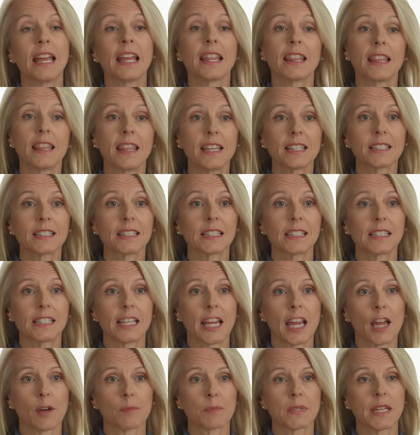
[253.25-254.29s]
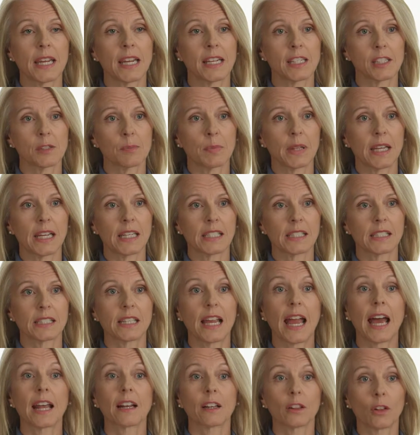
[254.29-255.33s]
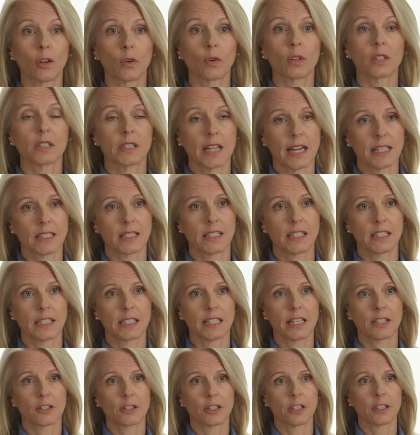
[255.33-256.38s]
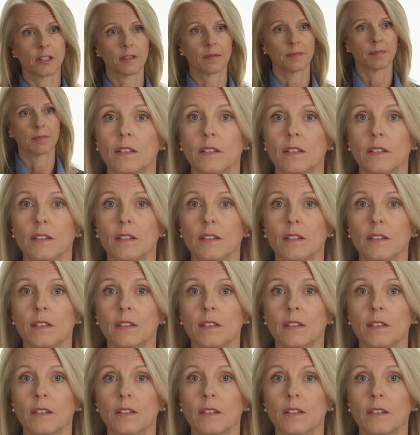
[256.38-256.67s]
This exam takes place at a local testing center.